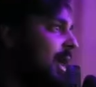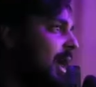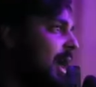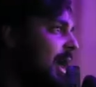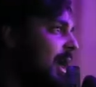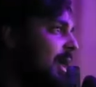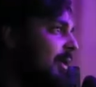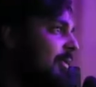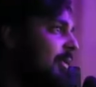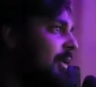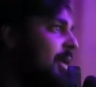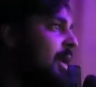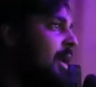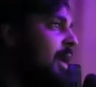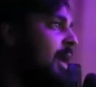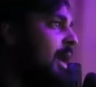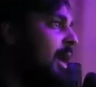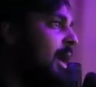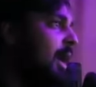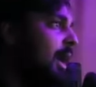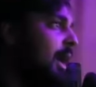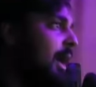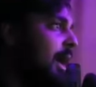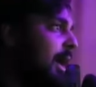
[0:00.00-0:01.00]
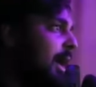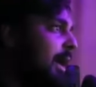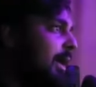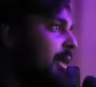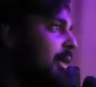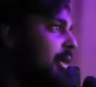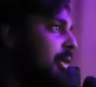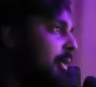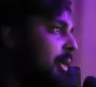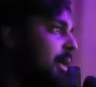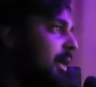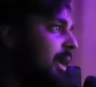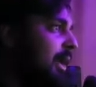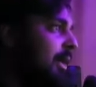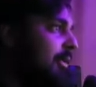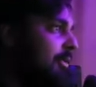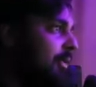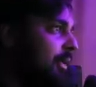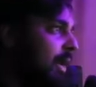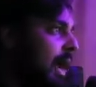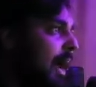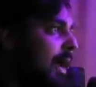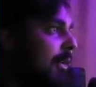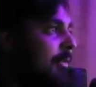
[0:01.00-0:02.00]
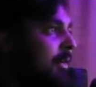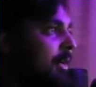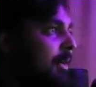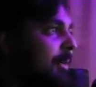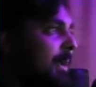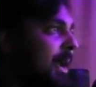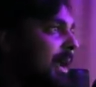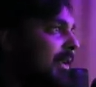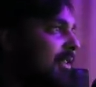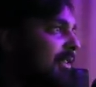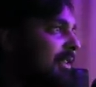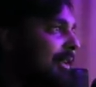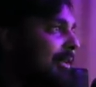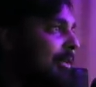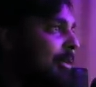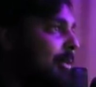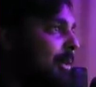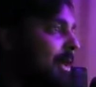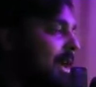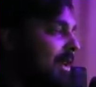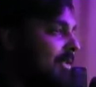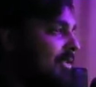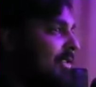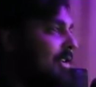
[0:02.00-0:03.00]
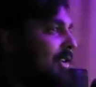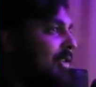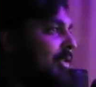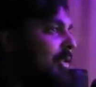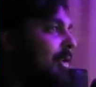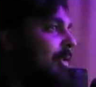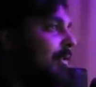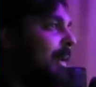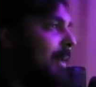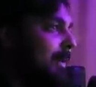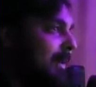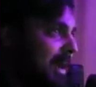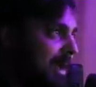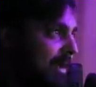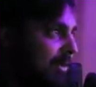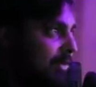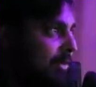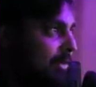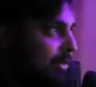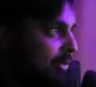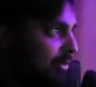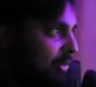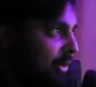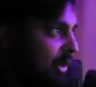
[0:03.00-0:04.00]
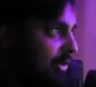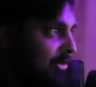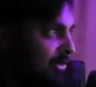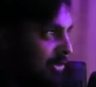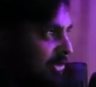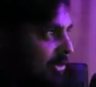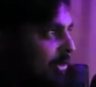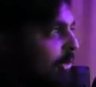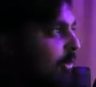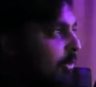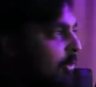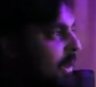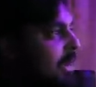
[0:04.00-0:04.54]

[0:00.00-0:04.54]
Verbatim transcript: live. Uh, you can give live commands that will be executed by master session. So it's